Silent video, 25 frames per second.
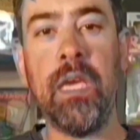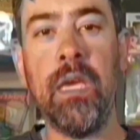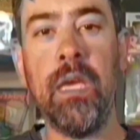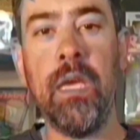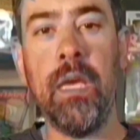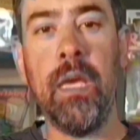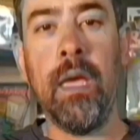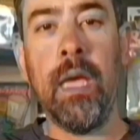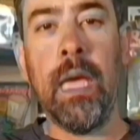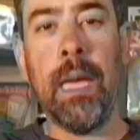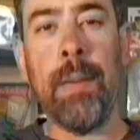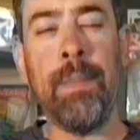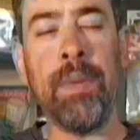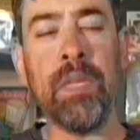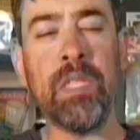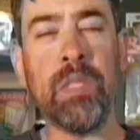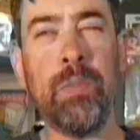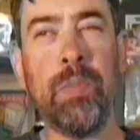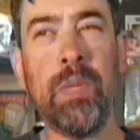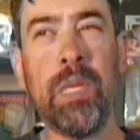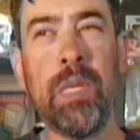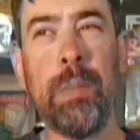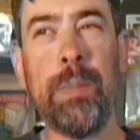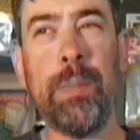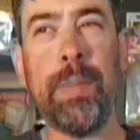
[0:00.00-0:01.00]
It must have been
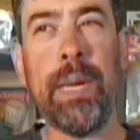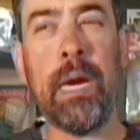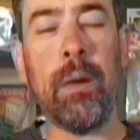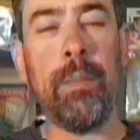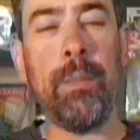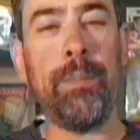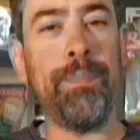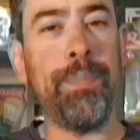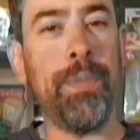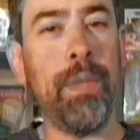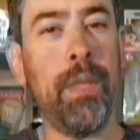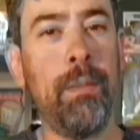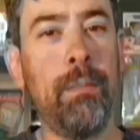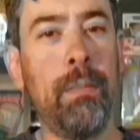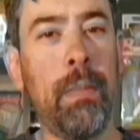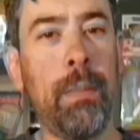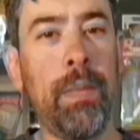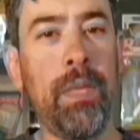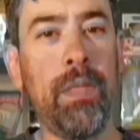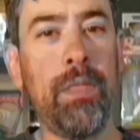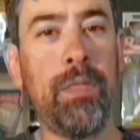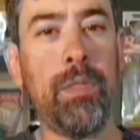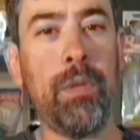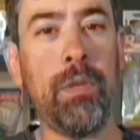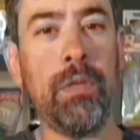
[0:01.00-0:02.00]
about maybe
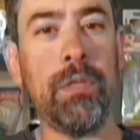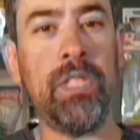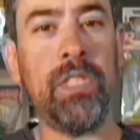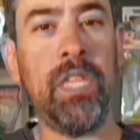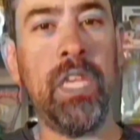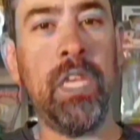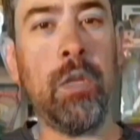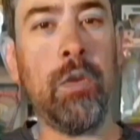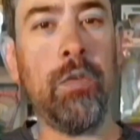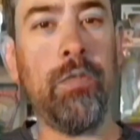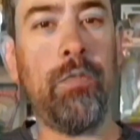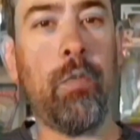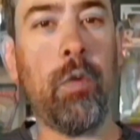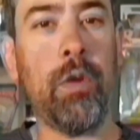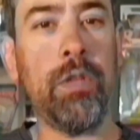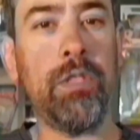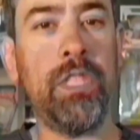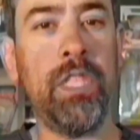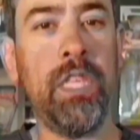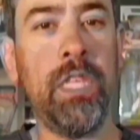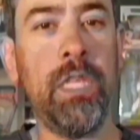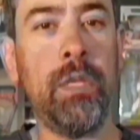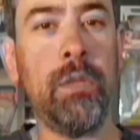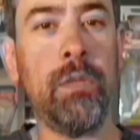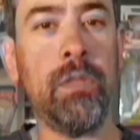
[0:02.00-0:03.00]
13 or 14
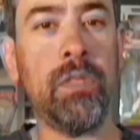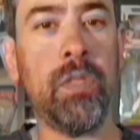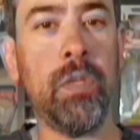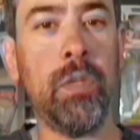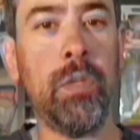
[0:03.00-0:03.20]
years old.